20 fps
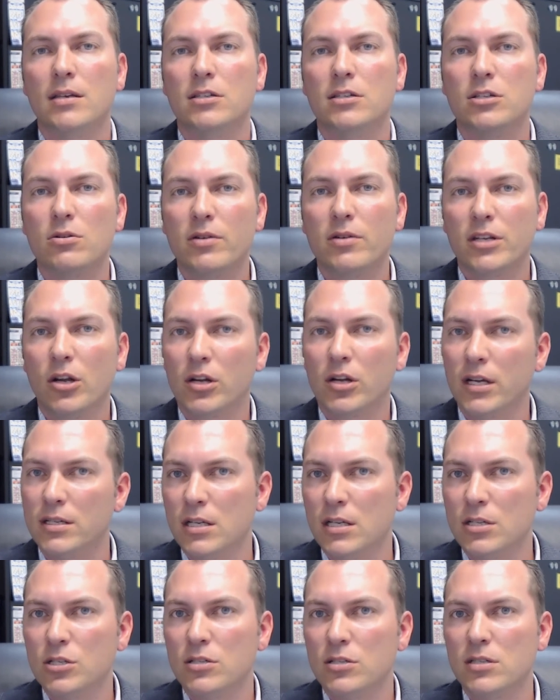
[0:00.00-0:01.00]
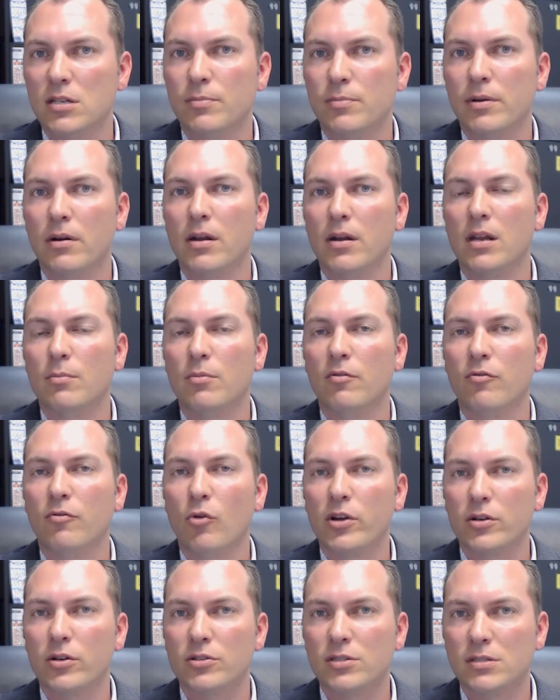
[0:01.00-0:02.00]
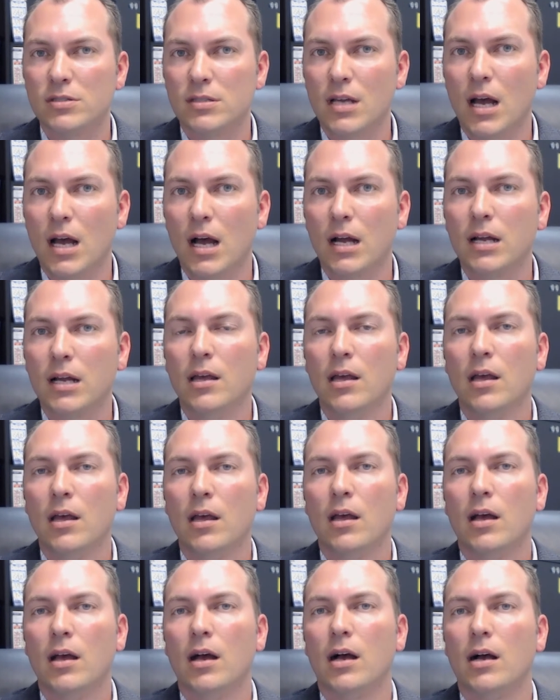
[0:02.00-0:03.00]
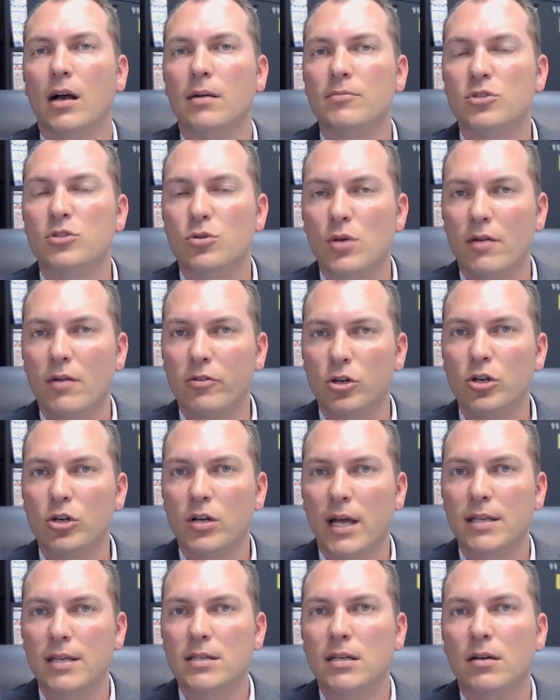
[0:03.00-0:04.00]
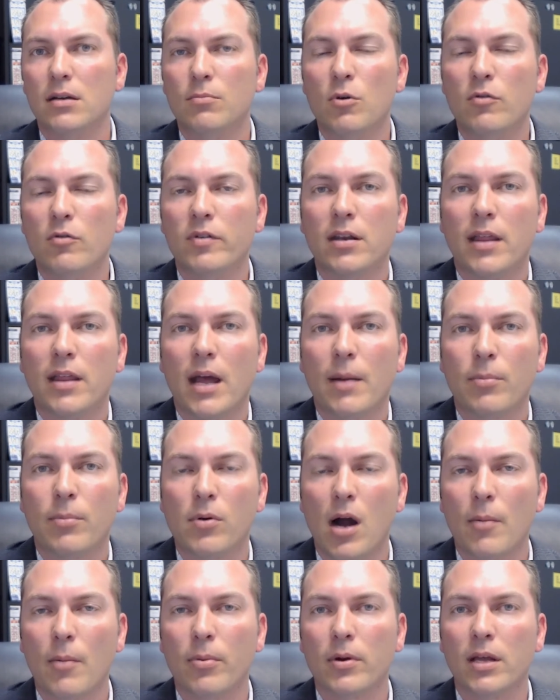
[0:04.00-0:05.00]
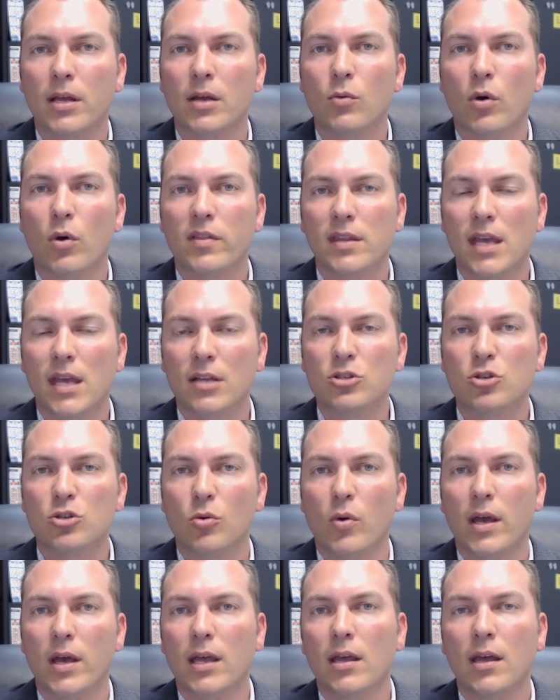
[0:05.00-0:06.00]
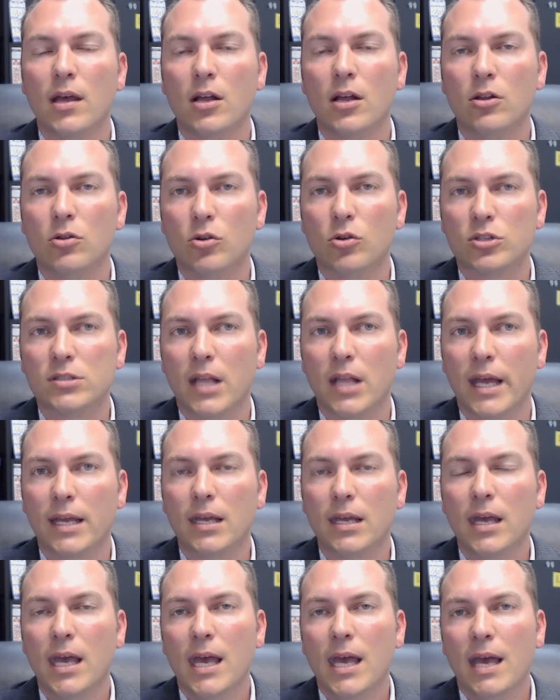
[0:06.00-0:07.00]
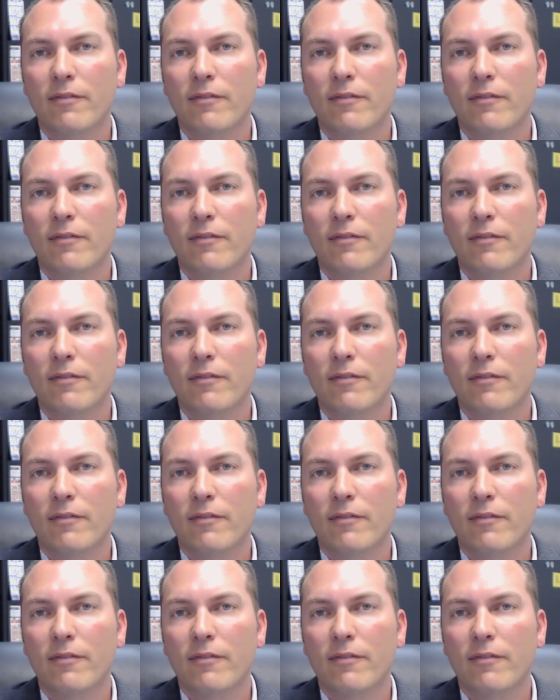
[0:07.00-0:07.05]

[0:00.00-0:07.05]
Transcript: during your contingency period before you're stuck, so you have a good idea of moving into that property and what the HOA looks like.